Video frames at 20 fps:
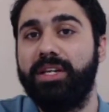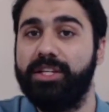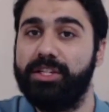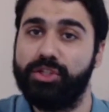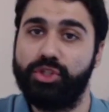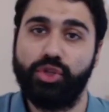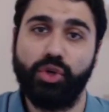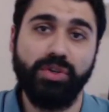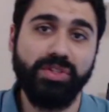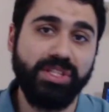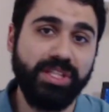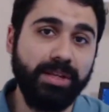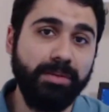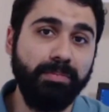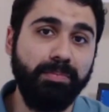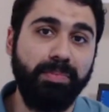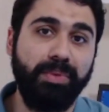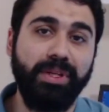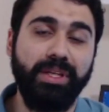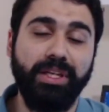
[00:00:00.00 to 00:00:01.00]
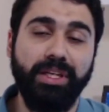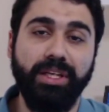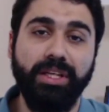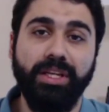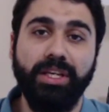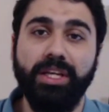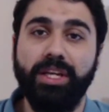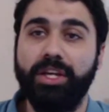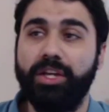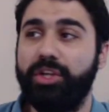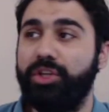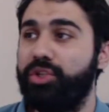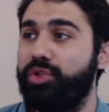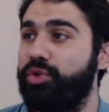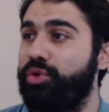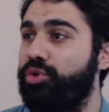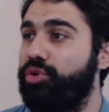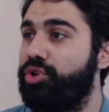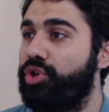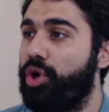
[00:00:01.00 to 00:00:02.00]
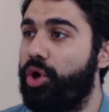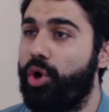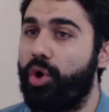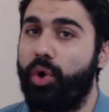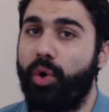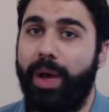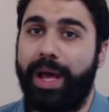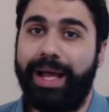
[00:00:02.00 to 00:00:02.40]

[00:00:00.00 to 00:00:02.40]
So simply you go